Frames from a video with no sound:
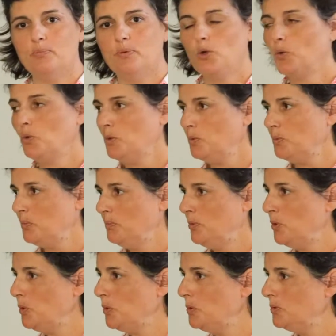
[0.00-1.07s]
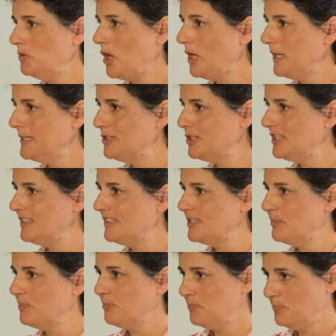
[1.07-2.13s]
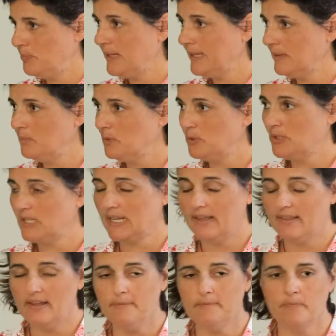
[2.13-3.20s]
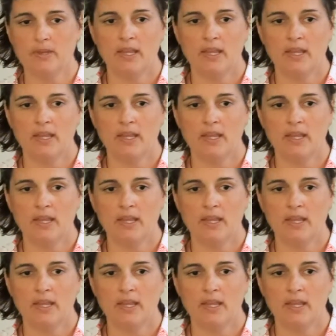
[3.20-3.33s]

pull knowledge and to bring them all together.